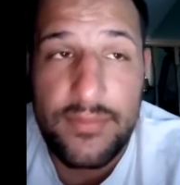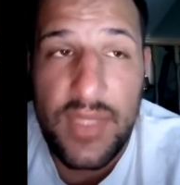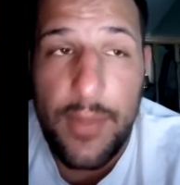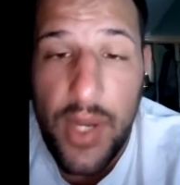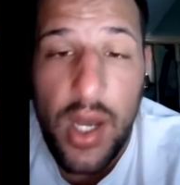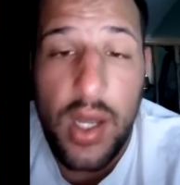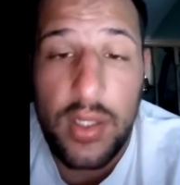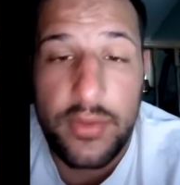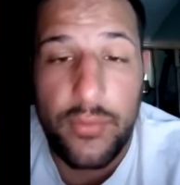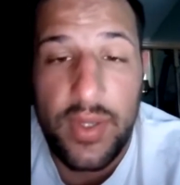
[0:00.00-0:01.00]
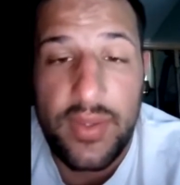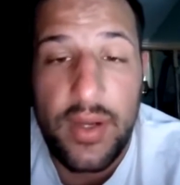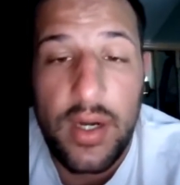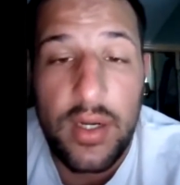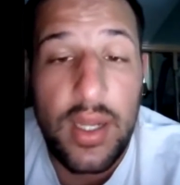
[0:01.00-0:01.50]
appalled with
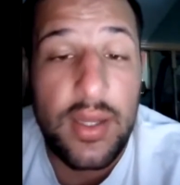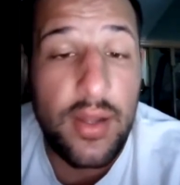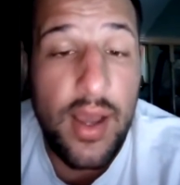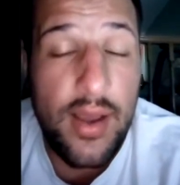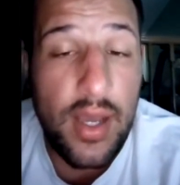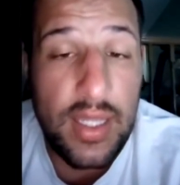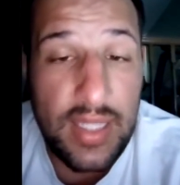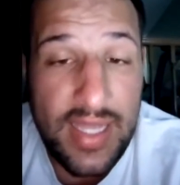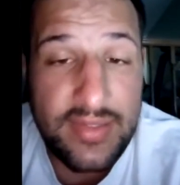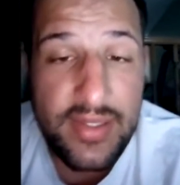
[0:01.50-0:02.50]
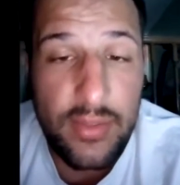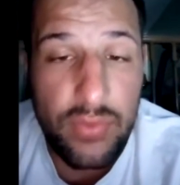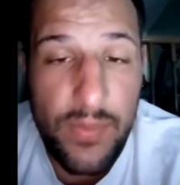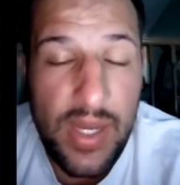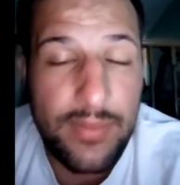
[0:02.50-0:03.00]
our elected
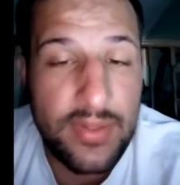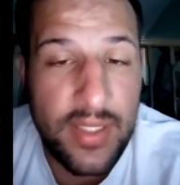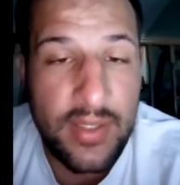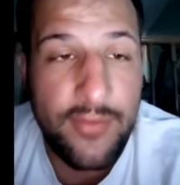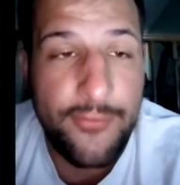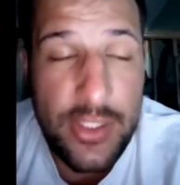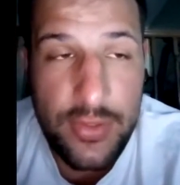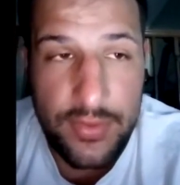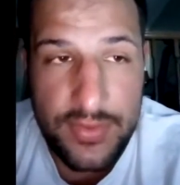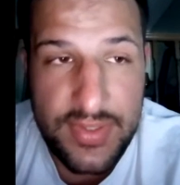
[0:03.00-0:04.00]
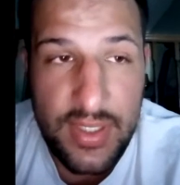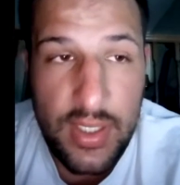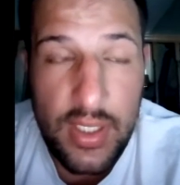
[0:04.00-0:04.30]
Republican officials.